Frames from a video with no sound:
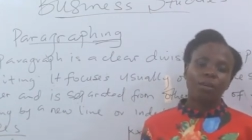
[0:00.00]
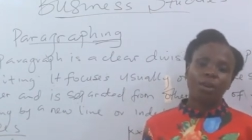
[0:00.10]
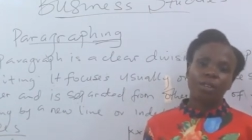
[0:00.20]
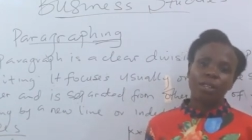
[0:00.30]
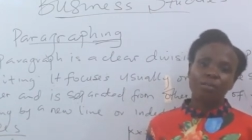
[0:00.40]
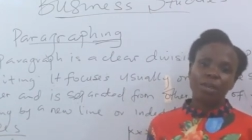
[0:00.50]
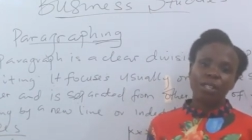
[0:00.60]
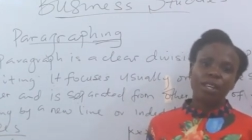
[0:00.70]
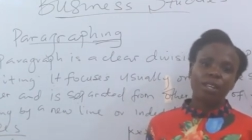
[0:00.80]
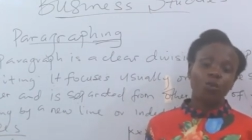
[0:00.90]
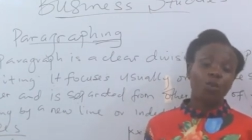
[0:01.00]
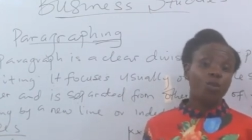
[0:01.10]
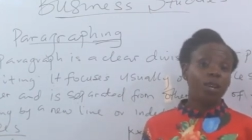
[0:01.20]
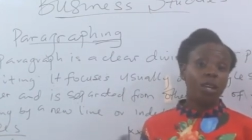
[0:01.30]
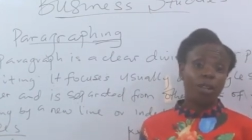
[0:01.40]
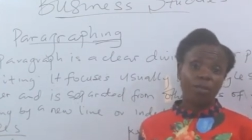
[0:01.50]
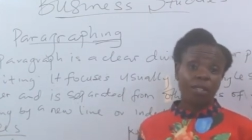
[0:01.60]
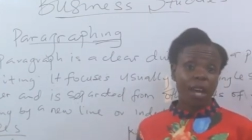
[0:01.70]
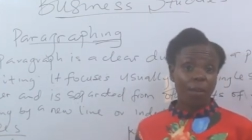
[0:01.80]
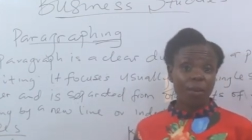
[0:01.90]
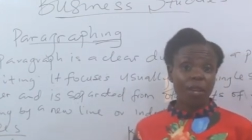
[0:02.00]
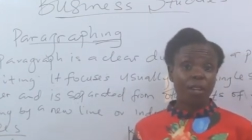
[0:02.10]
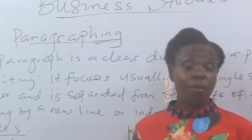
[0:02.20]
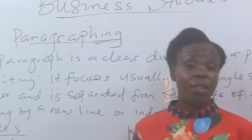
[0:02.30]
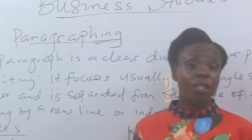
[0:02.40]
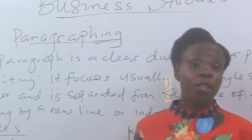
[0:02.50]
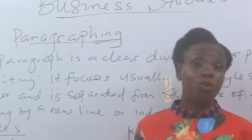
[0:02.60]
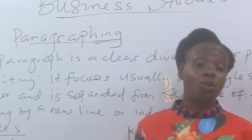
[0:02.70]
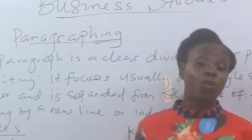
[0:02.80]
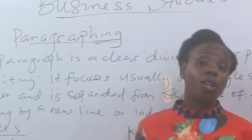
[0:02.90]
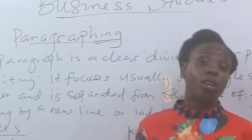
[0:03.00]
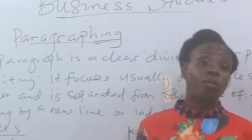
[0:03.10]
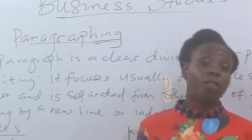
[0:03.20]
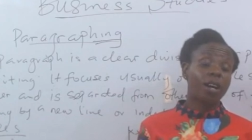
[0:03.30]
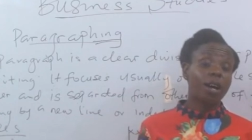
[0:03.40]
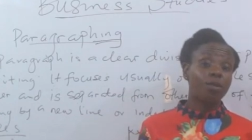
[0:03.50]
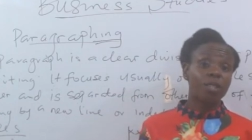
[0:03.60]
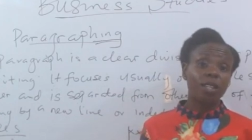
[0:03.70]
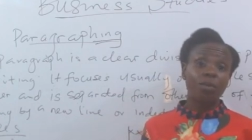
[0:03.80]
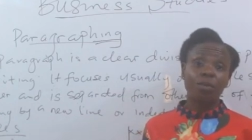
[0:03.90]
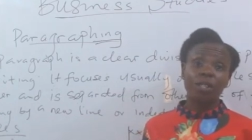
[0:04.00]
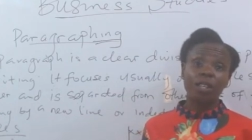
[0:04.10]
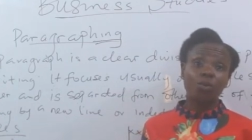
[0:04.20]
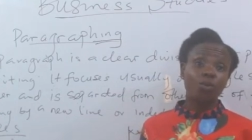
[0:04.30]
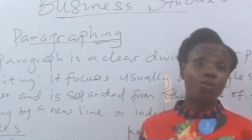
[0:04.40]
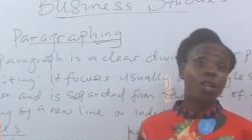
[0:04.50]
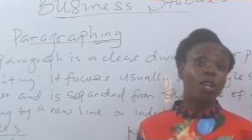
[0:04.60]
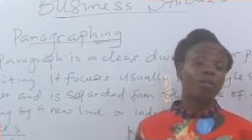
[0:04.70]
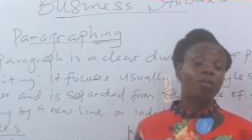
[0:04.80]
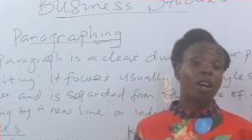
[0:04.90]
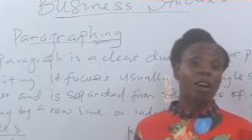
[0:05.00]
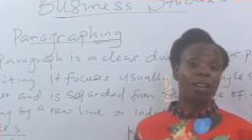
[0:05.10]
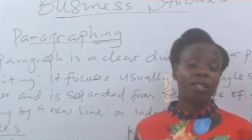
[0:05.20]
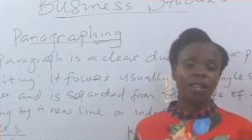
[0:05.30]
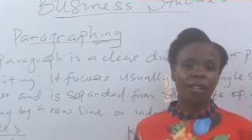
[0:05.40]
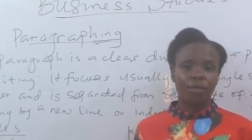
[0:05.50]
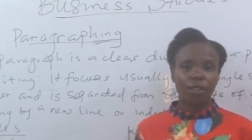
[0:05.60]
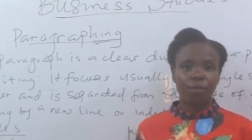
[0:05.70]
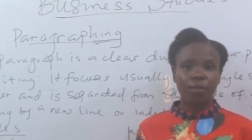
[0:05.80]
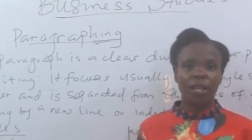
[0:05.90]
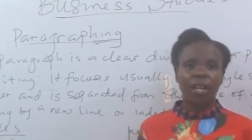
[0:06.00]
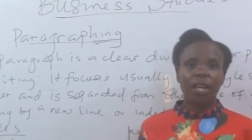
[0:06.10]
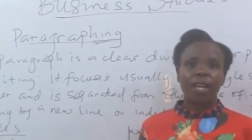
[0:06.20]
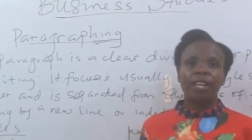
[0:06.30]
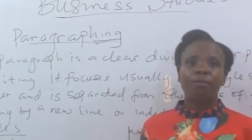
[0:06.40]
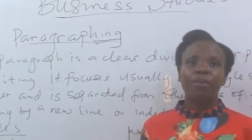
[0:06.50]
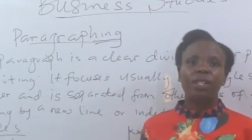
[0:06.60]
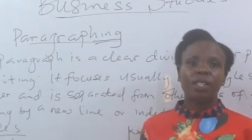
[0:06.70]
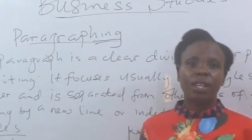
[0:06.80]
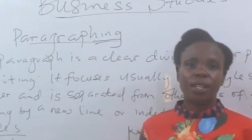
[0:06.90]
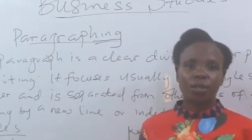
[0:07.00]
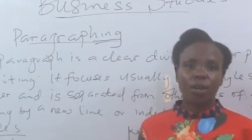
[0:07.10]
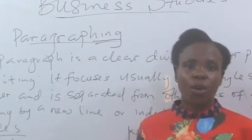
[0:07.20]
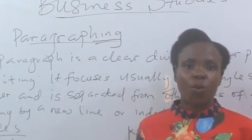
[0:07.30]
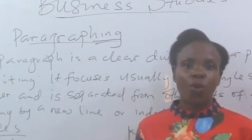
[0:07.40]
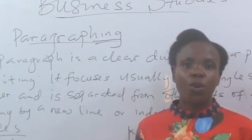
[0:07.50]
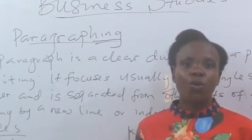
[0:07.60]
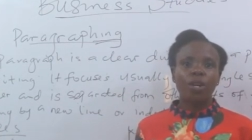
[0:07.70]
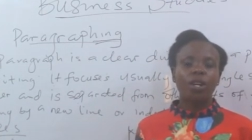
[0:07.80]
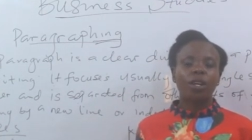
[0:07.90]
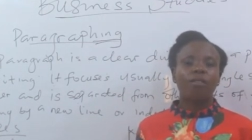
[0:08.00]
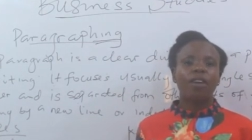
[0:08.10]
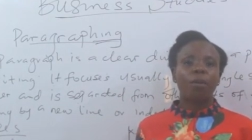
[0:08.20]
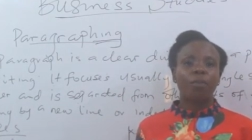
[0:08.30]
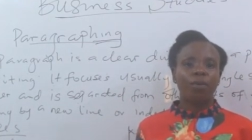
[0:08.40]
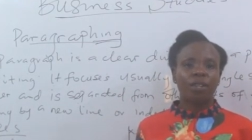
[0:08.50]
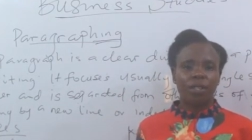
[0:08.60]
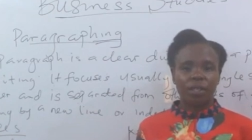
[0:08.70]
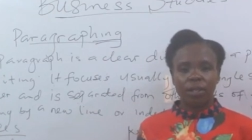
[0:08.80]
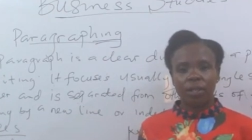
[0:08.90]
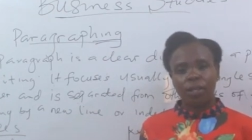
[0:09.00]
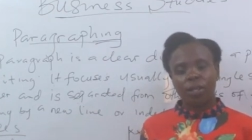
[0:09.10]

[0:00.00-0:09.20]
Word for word: Because in business, we do a lot of typing. In business, we do a lot of accounting. In business, we do a lot of character development. In business, we do a lot of aphorism.